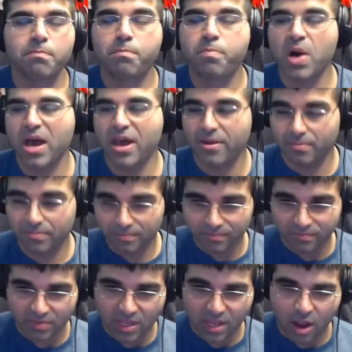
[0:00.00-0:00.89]
But
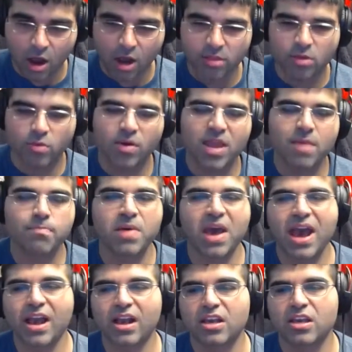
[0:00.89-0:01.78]
on the way
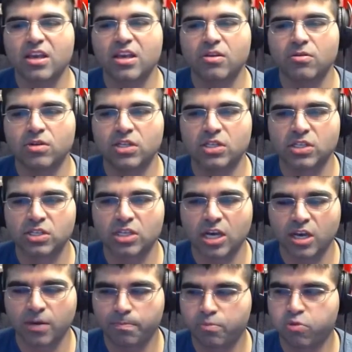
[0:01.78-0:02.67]
back, it was
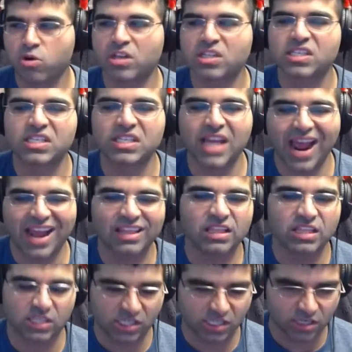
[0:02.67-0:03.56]
Prince
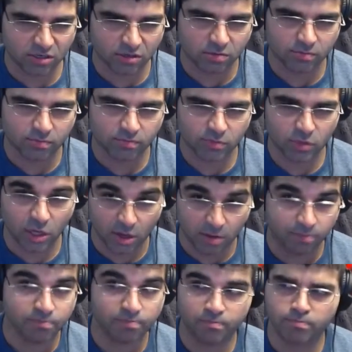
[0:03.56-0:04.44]
died this
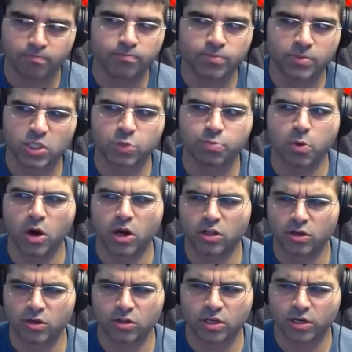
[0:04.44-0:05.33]
year.
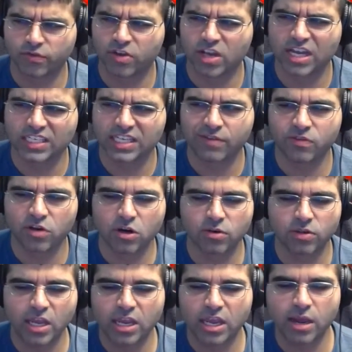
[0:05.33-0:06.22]
Spoiler alert if you guys haven't
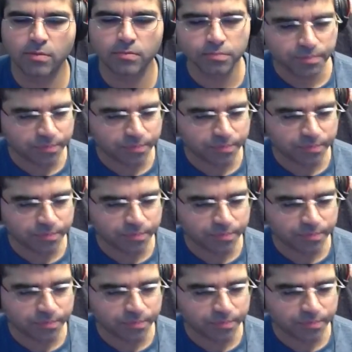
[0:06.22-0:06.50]
known that yet.